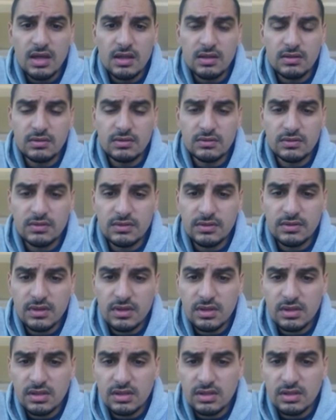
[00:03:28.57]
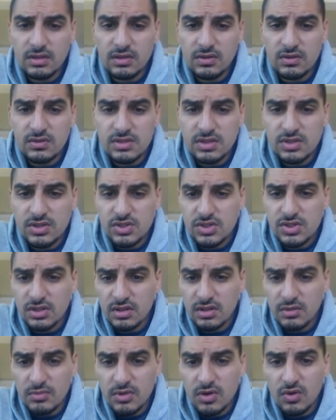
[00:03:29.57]
the oxidation
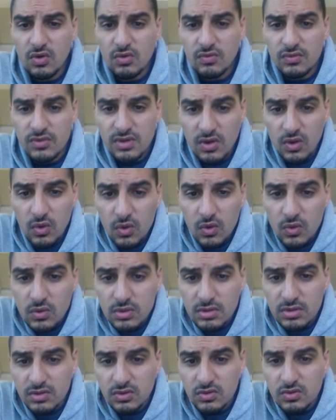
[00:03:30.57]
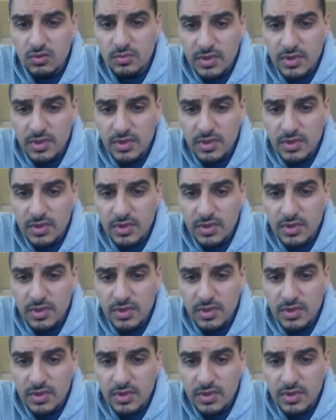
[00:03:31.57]
number of the whole group